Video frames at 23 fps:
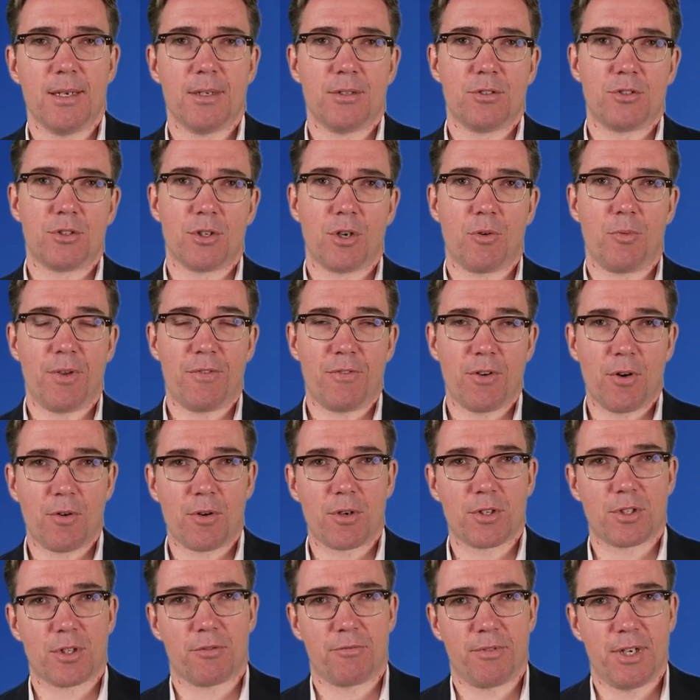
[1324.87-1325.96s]
So we
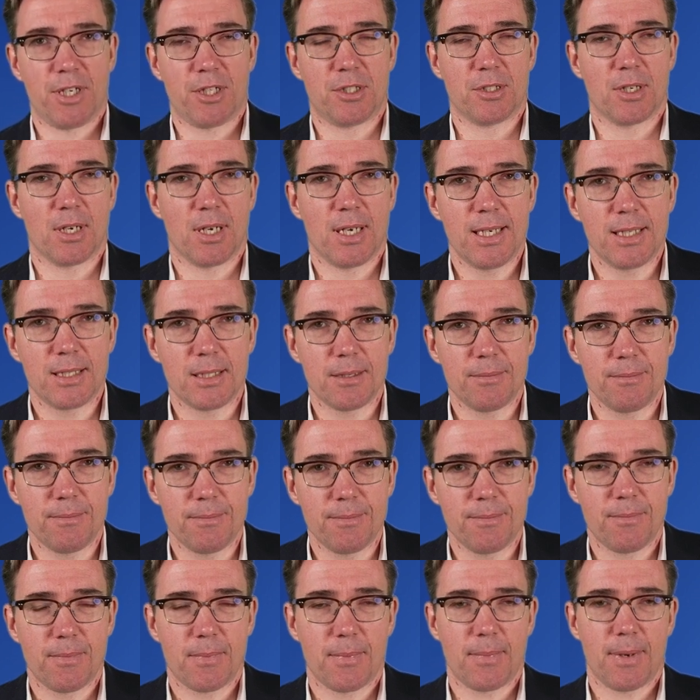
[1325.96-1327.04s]
focus on regionalism
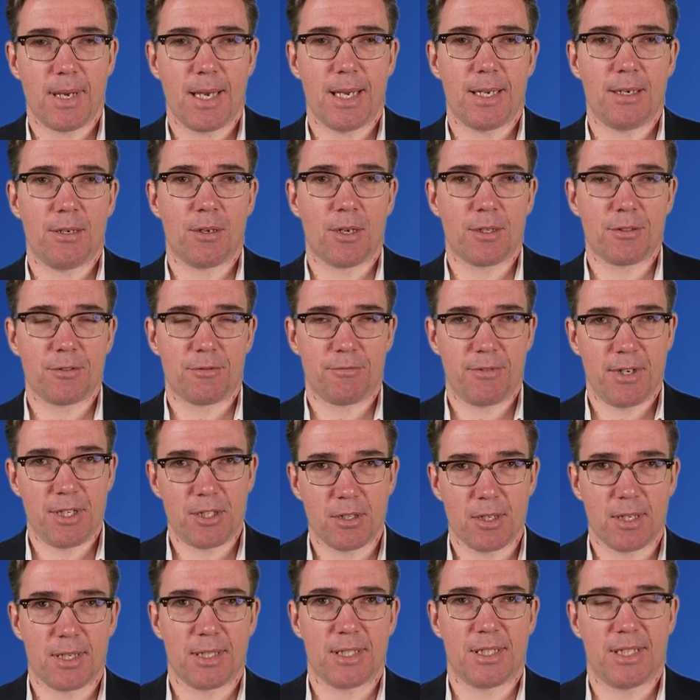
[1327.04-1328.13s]
and not
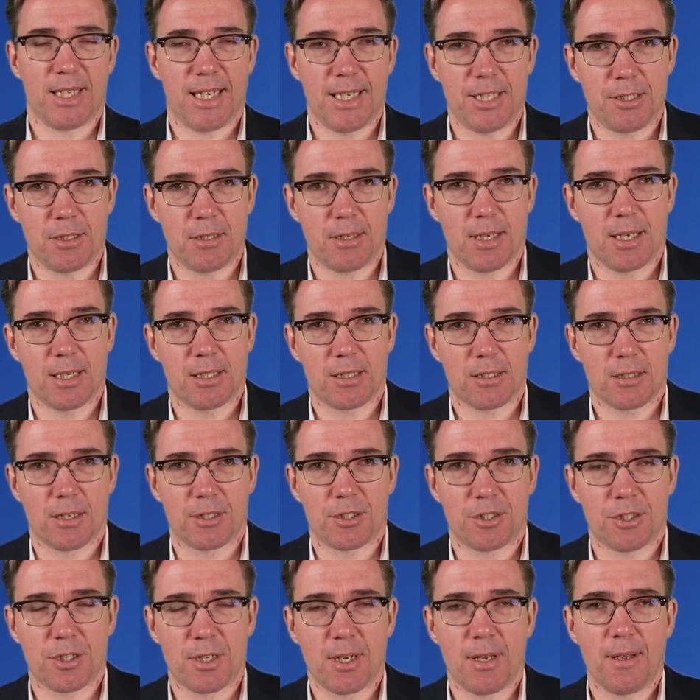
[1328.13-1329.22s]
regionalization as such.